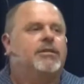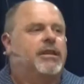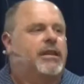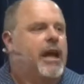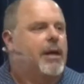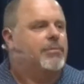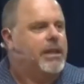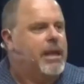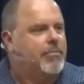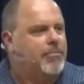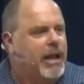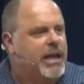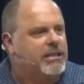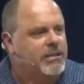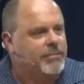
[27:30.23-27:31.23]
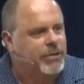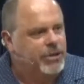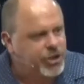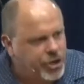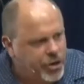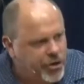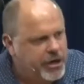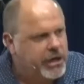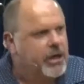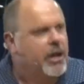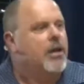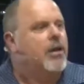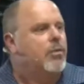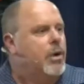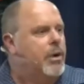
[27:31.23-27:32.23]
to come to that place of maturity
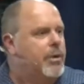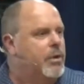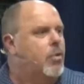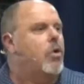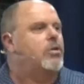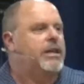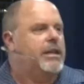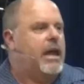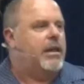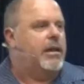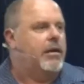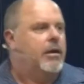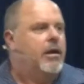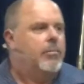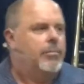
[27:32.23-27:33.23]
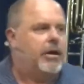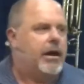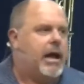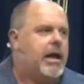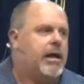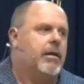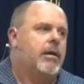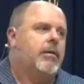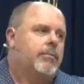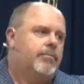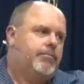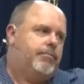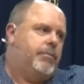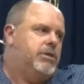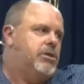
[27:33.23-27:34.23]
where we walk together. But hey,
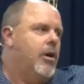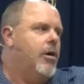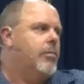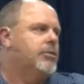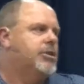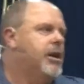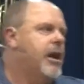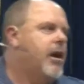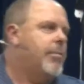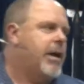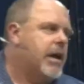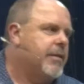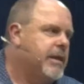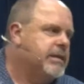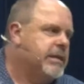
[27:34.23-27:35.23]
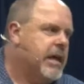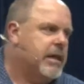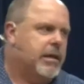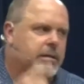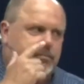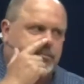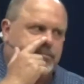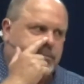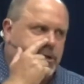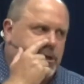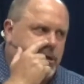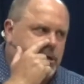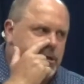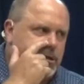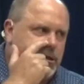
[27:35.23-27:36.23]
Tom, do you know about these other
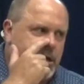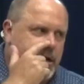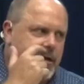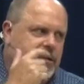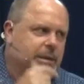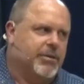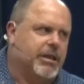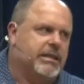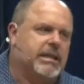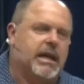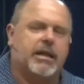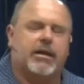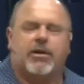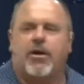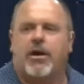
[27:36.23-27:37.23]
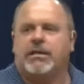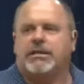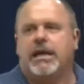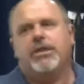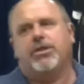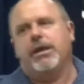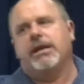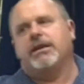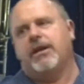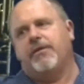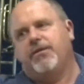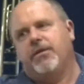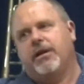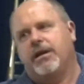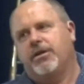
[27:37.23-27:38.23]
churches, you know, some of these other guys, they think
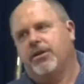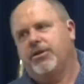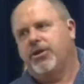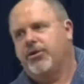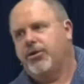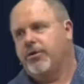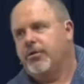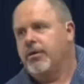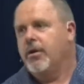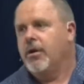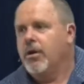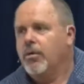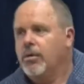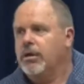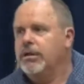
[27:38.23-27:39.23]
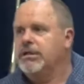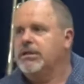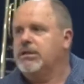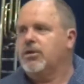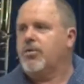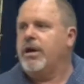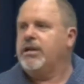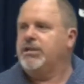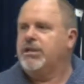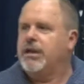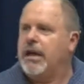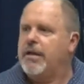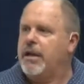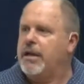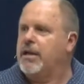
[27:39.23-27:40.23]
differently than you do. Well, this is the
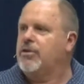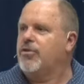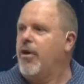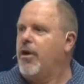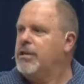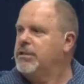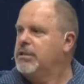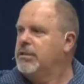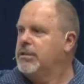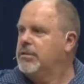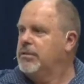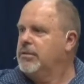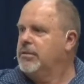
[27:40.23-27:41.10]
question are they in Christ?